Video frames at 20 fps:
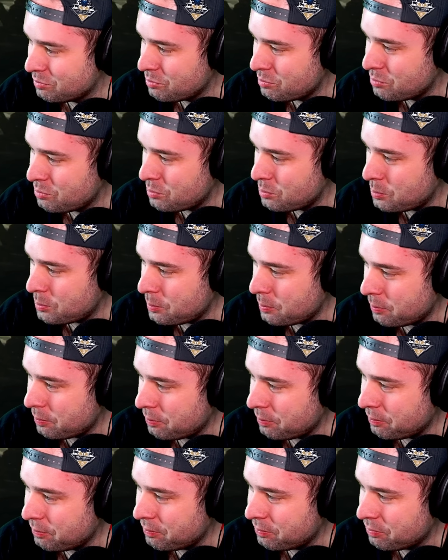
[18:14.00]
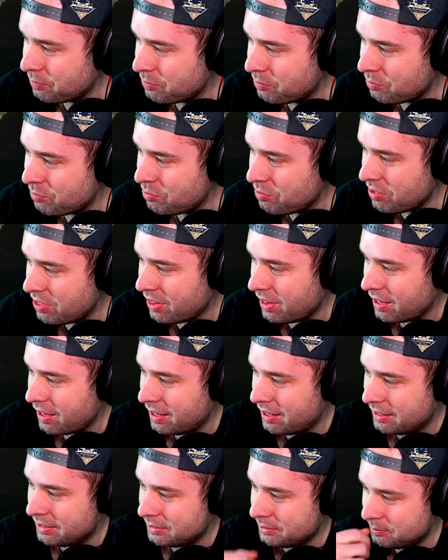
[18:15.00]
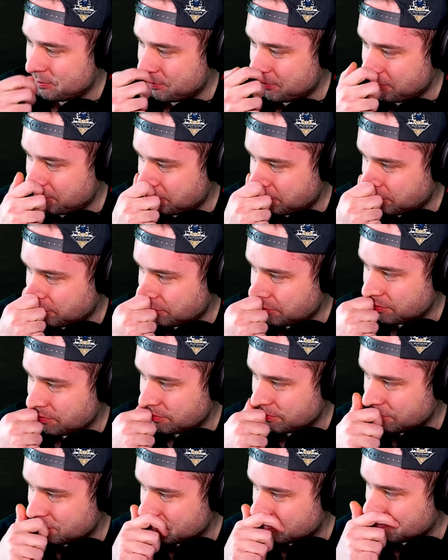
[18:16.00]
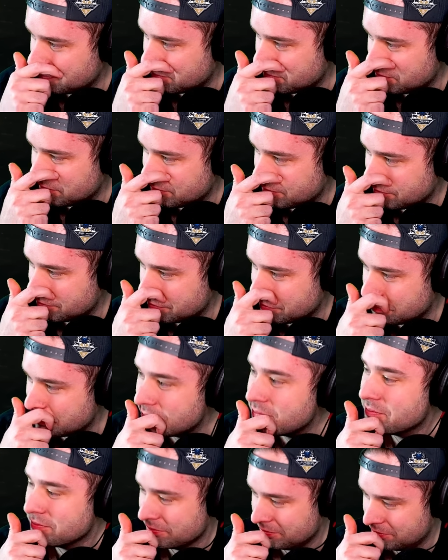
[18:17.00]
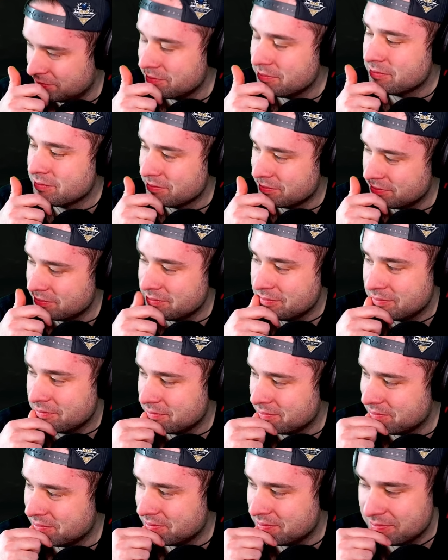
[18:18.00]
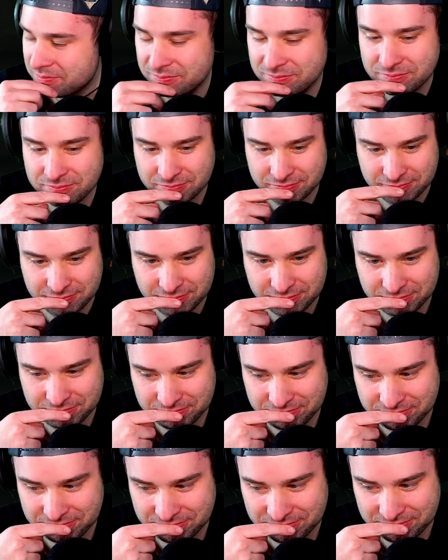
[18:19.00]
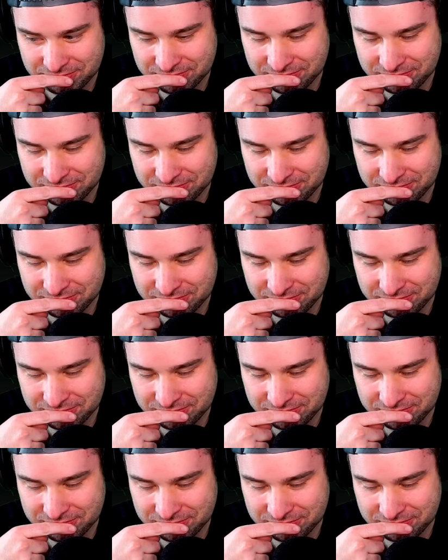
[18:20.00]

into one building, down, and then through, and then up into another building, what would that traversal network be like?